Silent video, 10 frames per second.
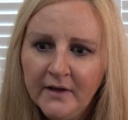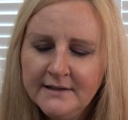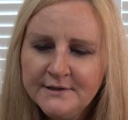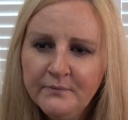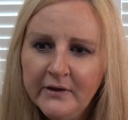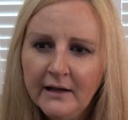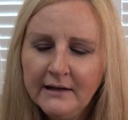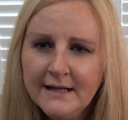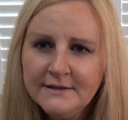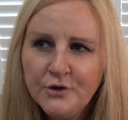it's something I'd
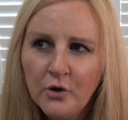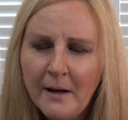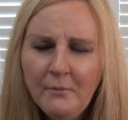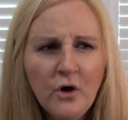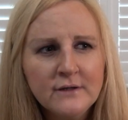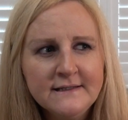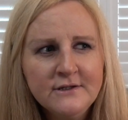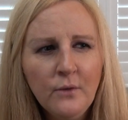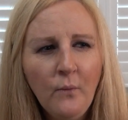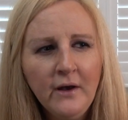like to talk about more because it's
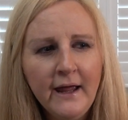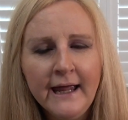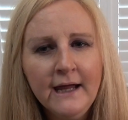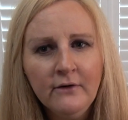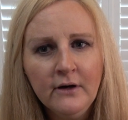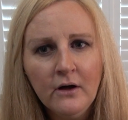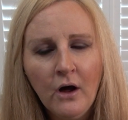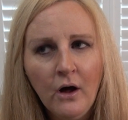not one I hear